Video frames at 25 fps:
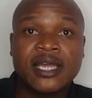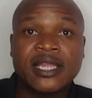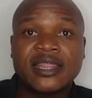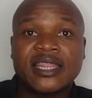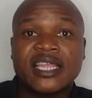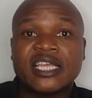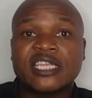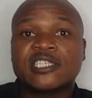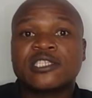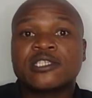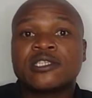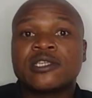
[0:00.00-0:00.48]

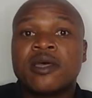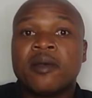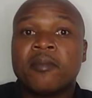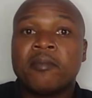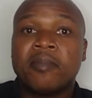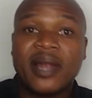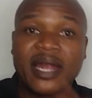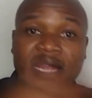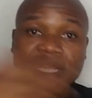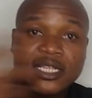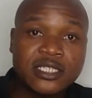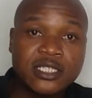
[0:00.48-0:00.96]
there's
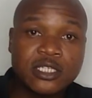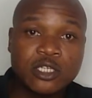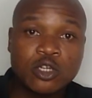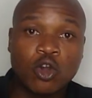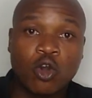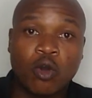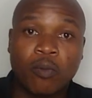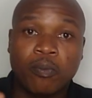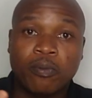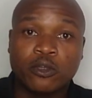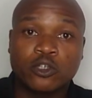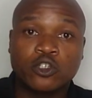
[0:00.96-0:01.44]
plenty
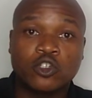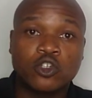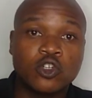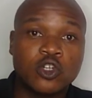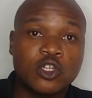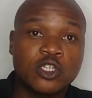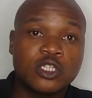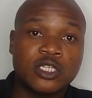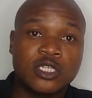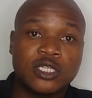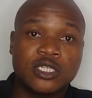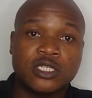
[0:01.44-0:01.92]

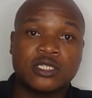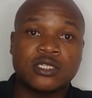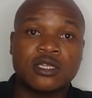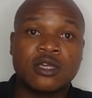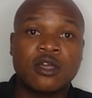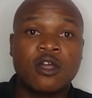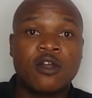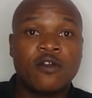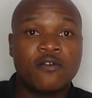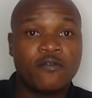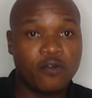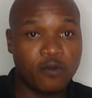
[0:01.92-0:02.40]
opportunities
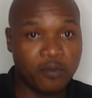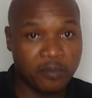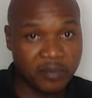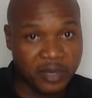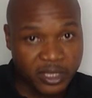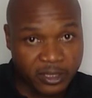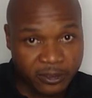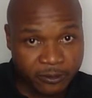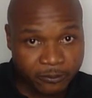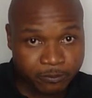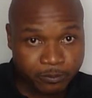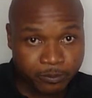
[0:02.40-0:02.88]
for
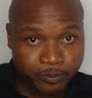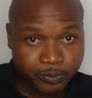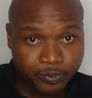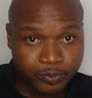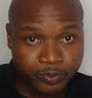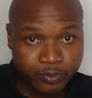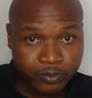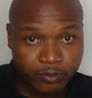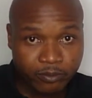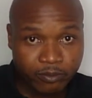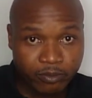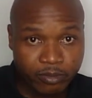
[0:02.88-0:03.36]
me?
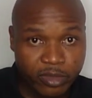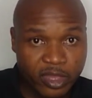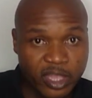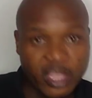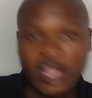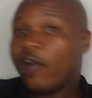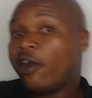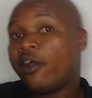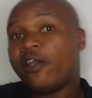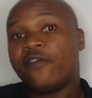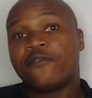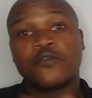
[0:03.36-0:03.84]

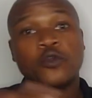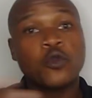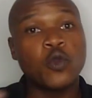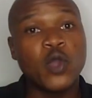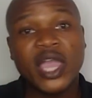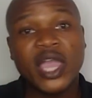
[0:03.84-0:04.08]
Now, if you